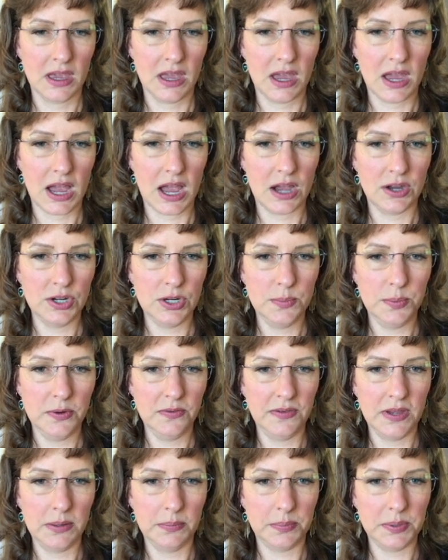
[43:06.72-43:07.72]
How do you
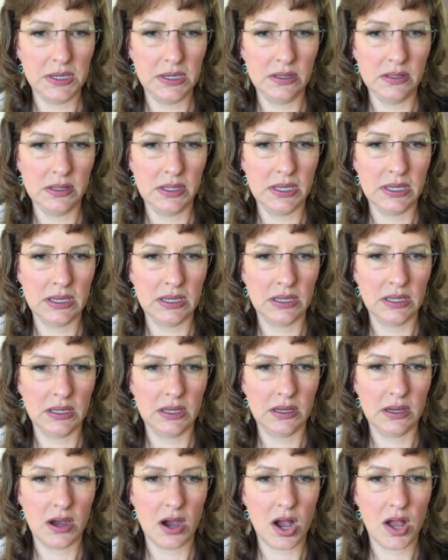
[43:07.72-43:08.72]
prevent
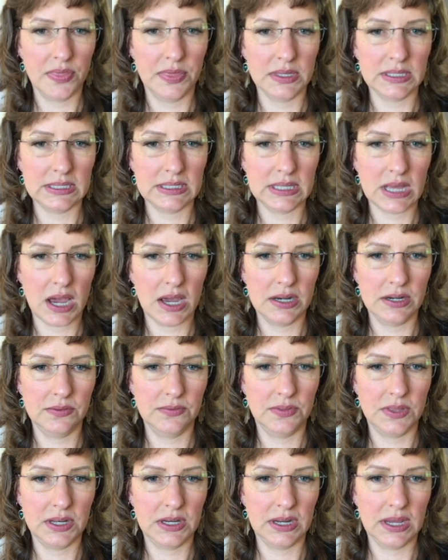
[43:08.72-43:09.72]
peeling on the side
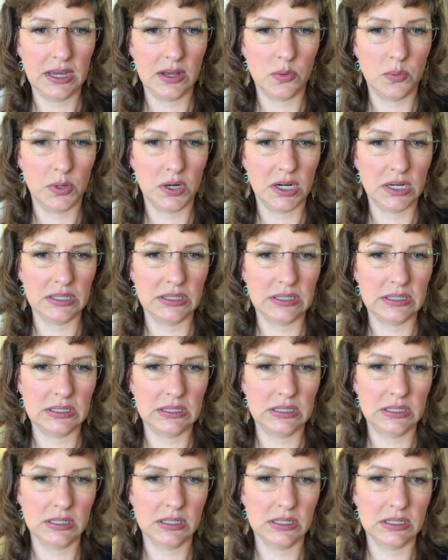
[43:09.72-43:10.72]
of the nail where it's
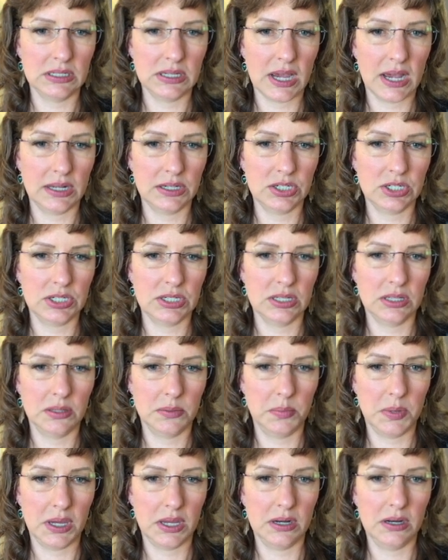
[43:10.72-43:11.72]
still attached to the
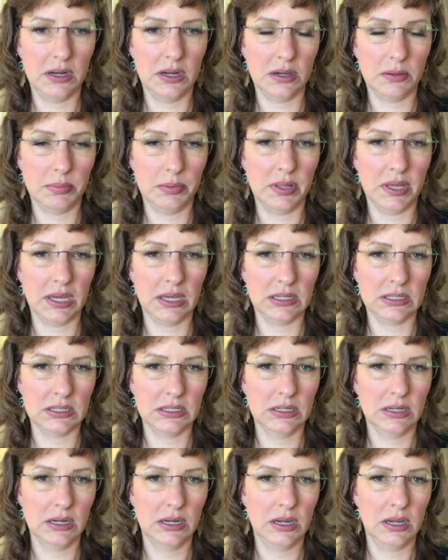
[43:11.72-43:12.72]
bed nail plate?
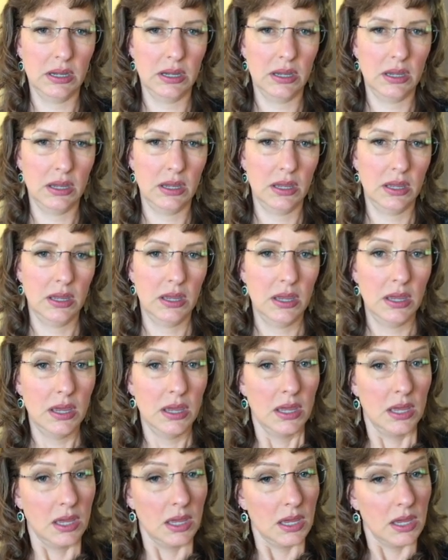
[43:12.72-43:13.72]

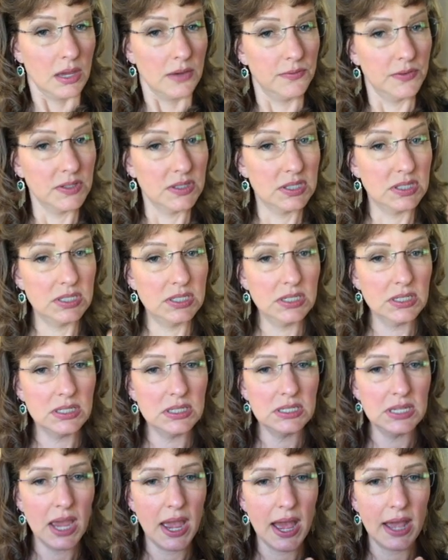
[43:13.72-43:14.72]
If it's still
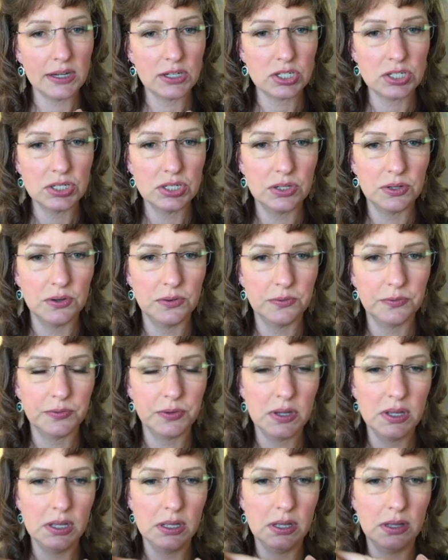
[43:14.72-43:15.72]
attached, so
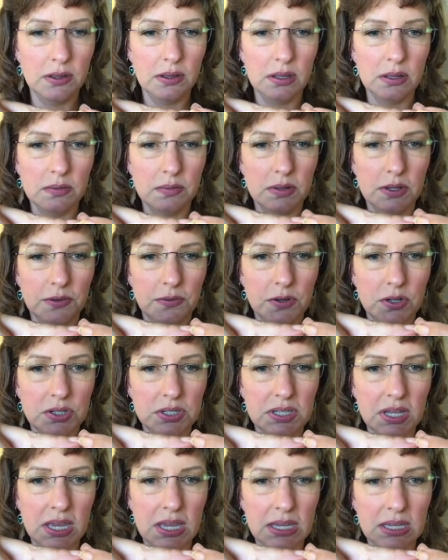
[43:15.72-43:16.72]
if you're
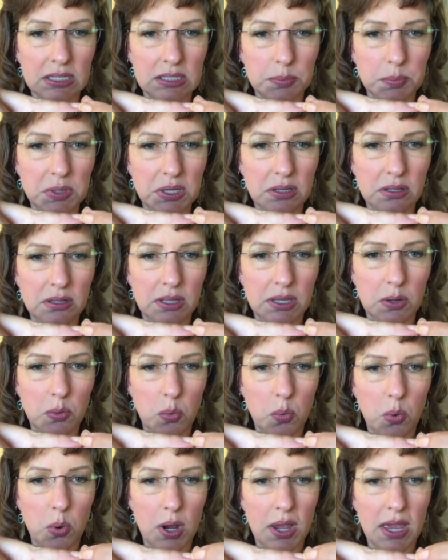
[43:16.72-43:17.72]
saying it's
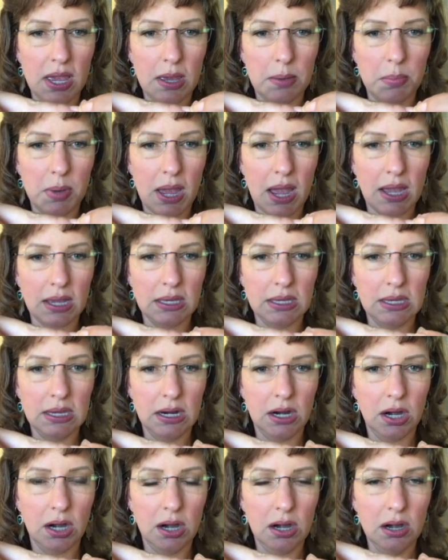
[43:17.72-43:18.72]
peeling way back
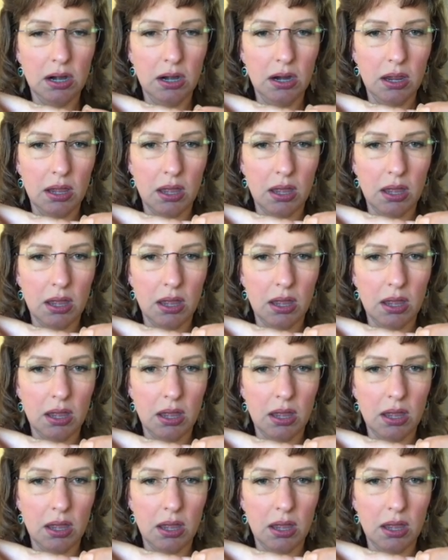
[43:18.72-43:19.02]
here,